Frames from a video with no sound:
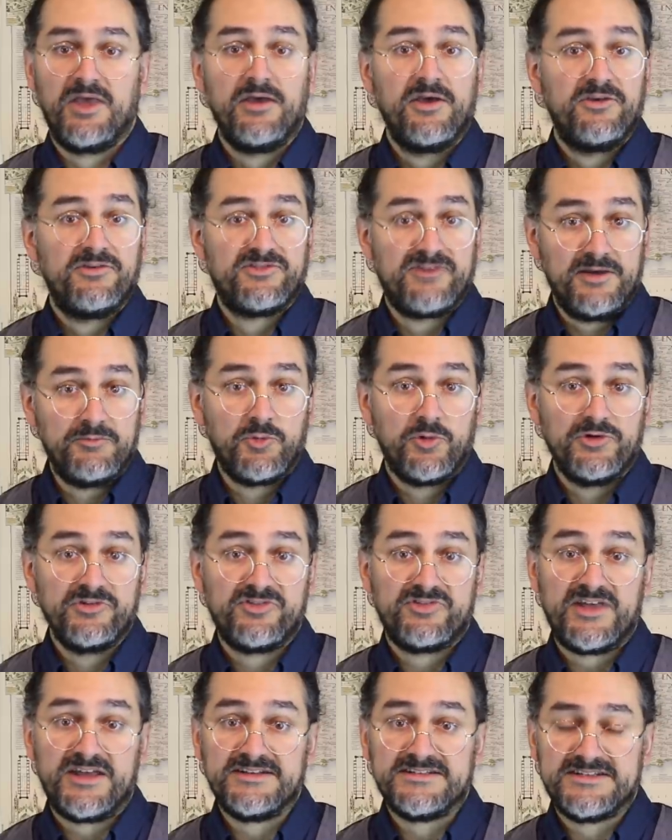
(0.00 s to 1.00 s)
Some words
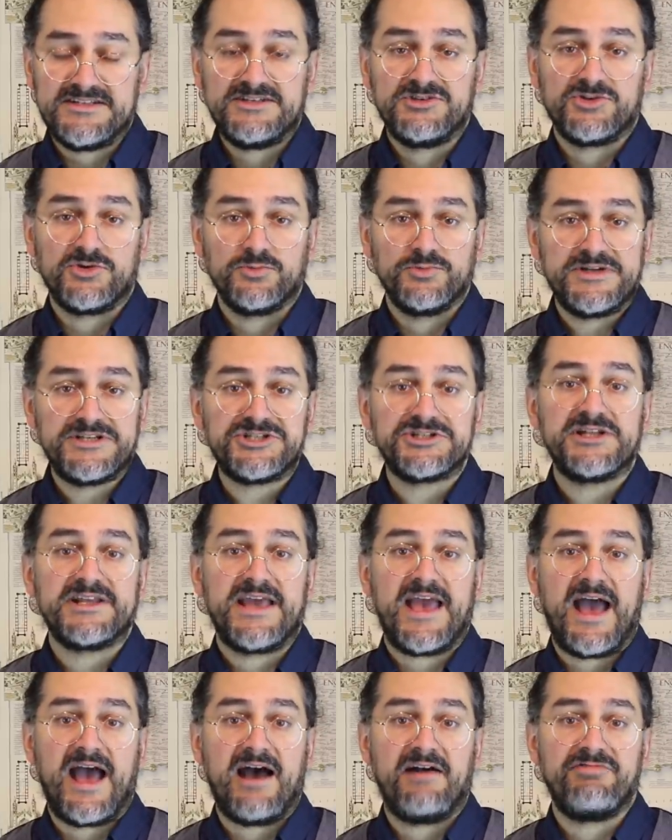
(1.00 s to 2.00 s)
that didn't originally
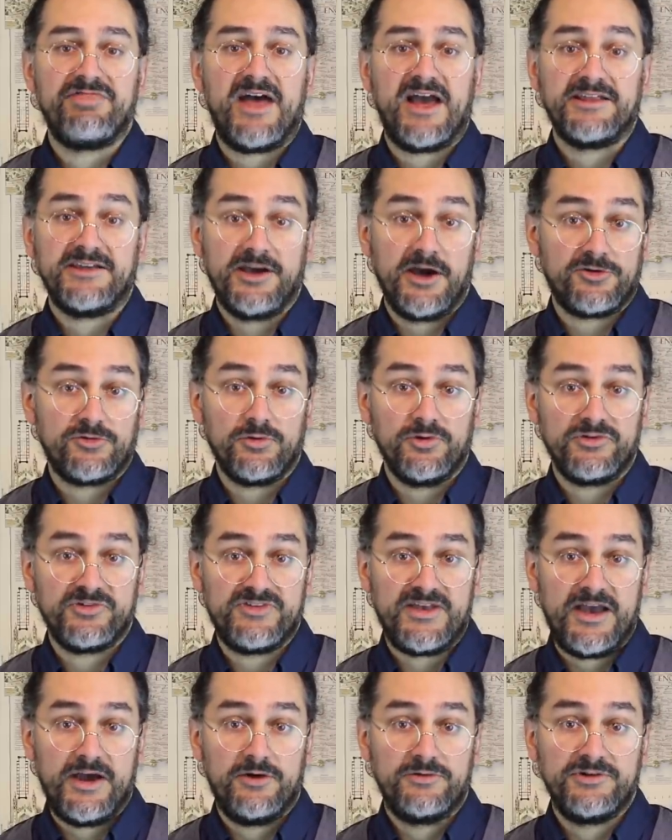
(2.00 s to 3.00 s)
have that guttural
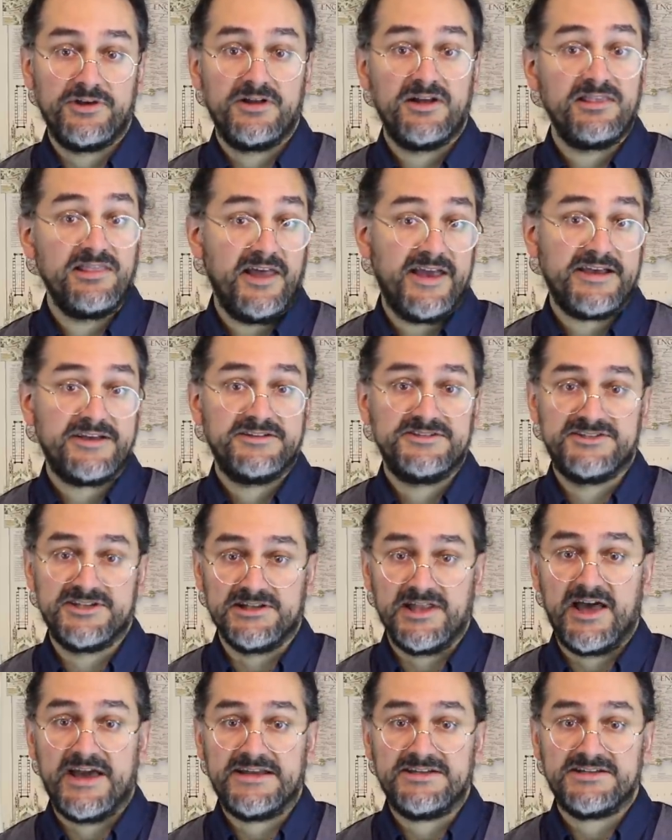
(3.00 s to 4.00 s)
sound, like
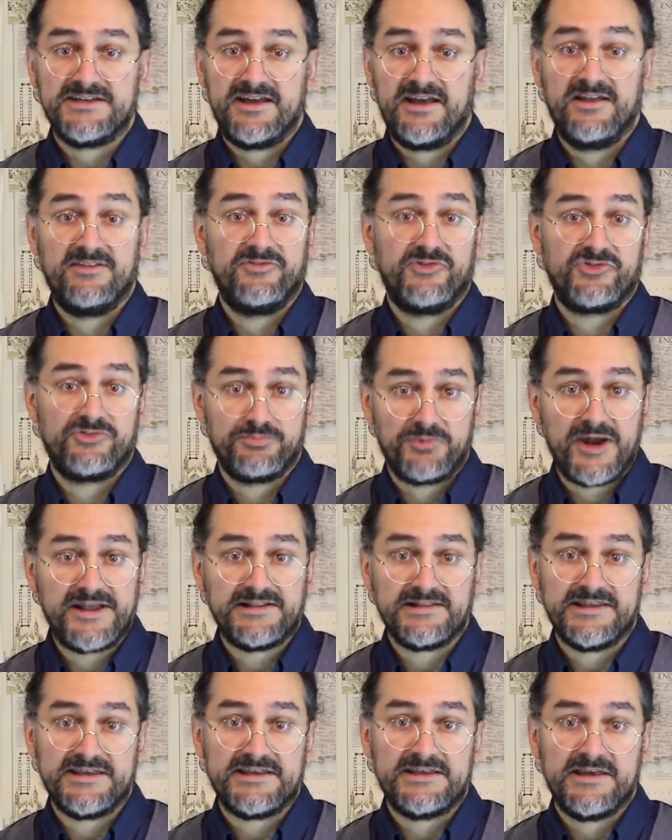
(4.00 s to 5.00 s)
delight and
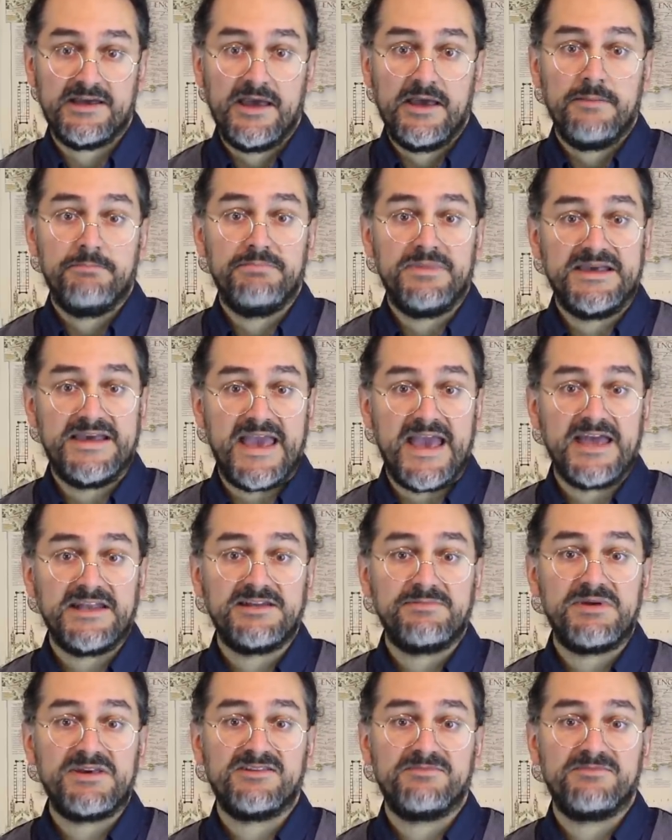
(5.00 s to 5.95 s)
sprightly, began to be